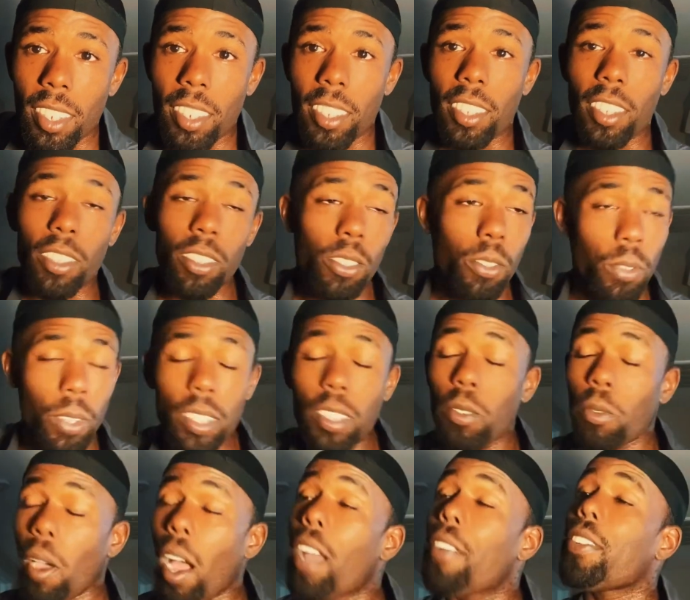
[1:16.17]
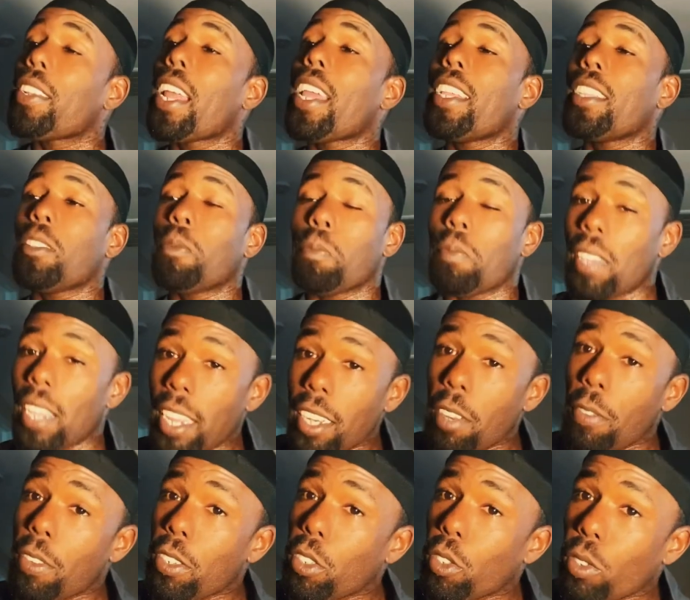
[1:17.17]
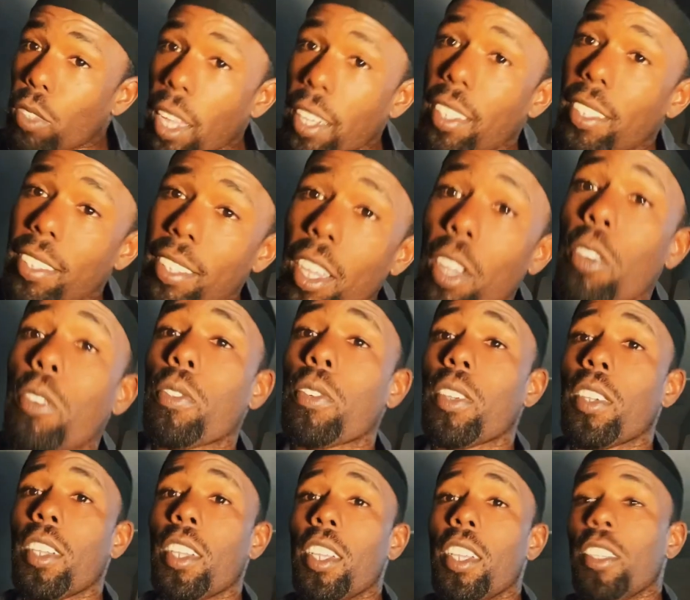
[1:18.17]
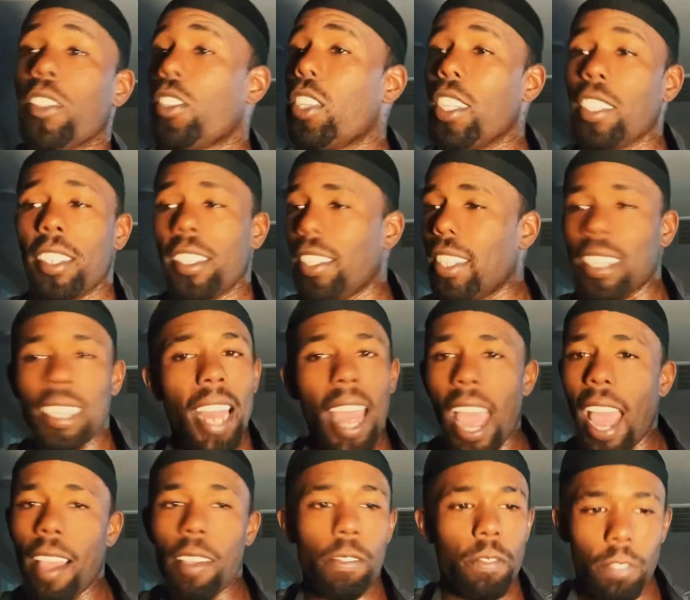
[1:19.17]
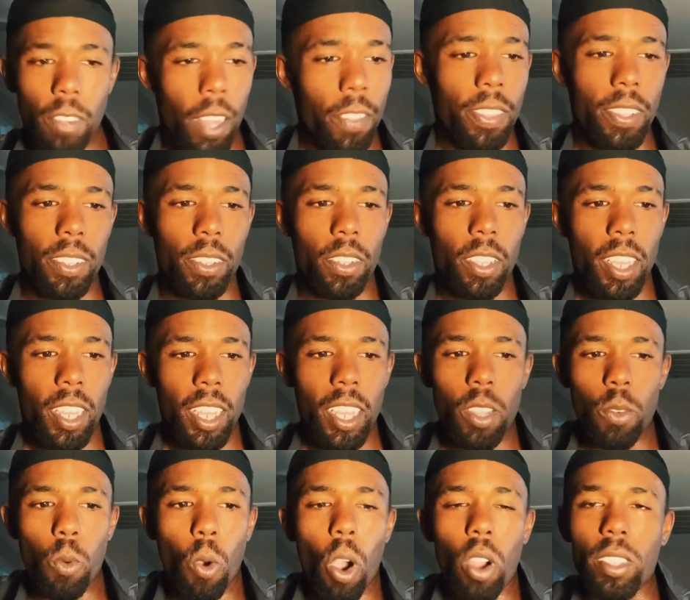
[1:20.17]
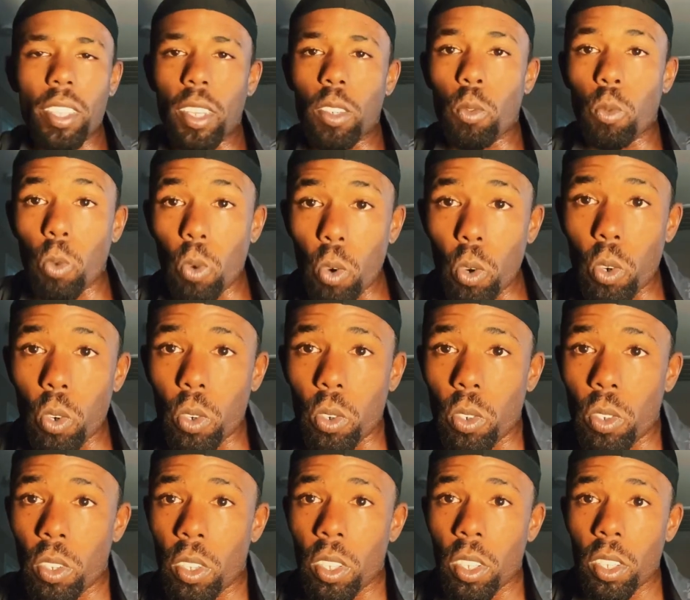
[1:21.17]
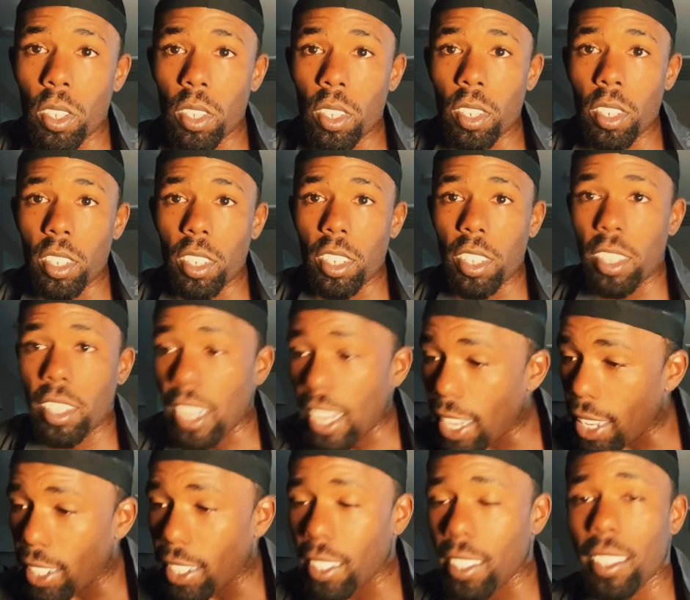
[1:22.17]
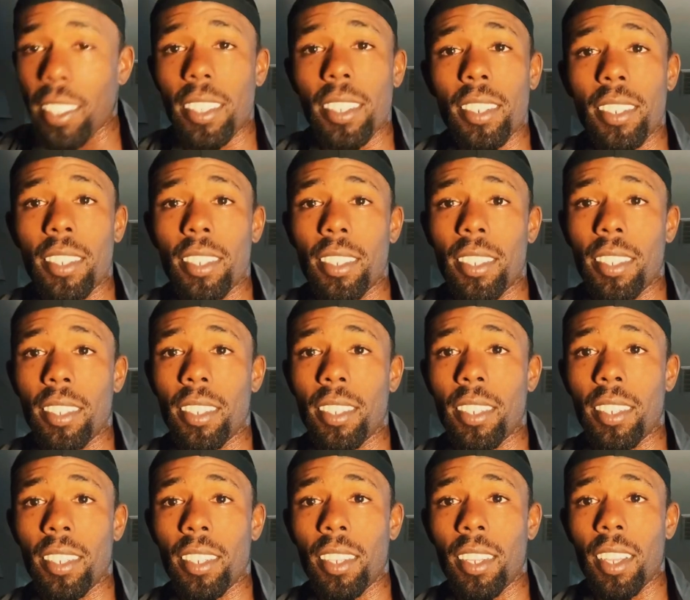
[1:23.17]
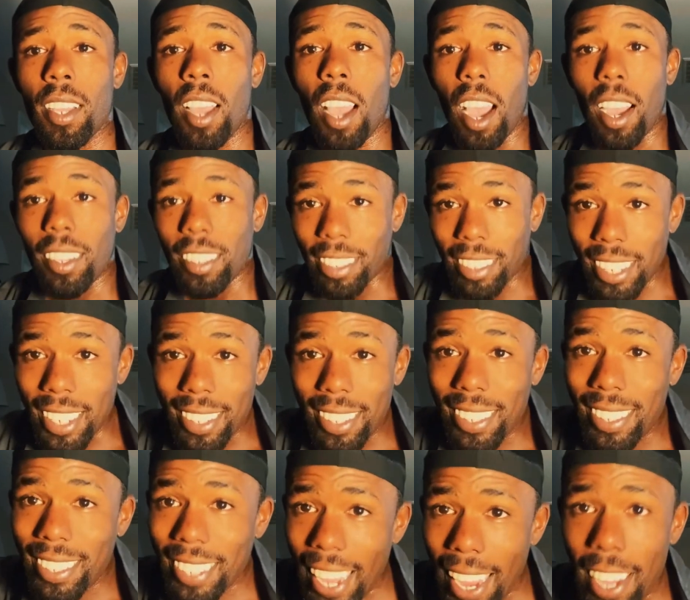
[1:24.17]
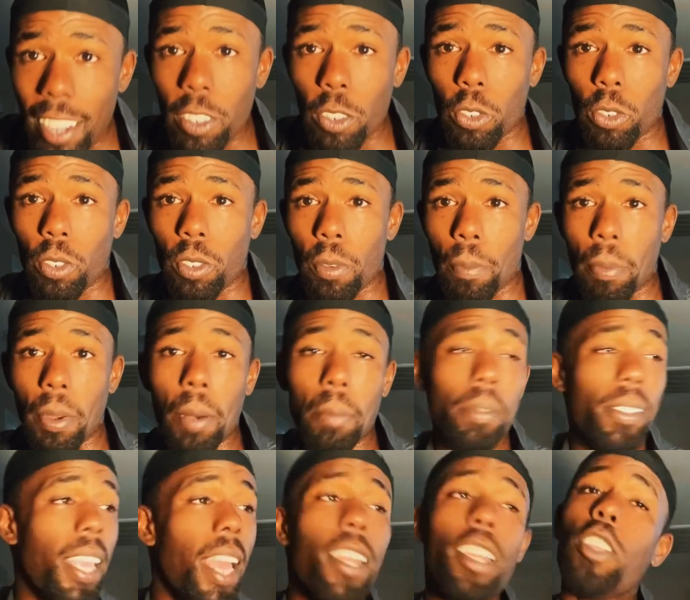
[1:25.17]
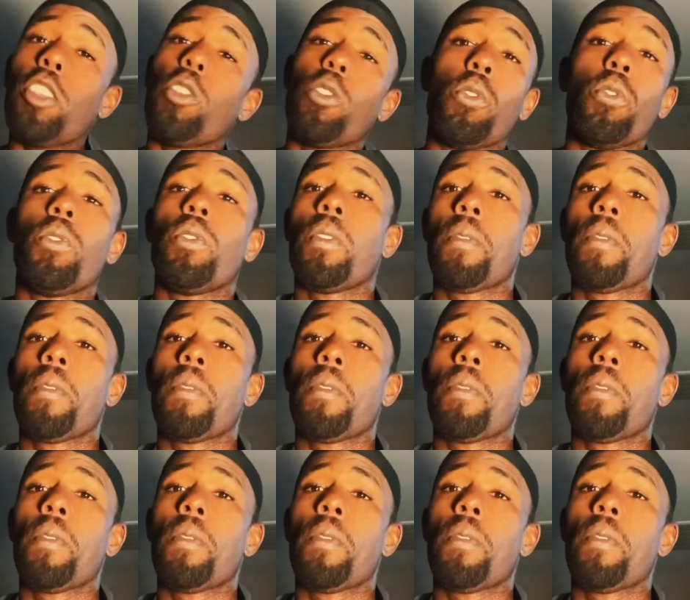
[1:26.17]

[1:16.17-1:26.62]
There's a reason why for that. It's individuals like yourself. Jesus didn't have nothing. He walked in wool. Shit. Jesus sandals. But I'm telling you,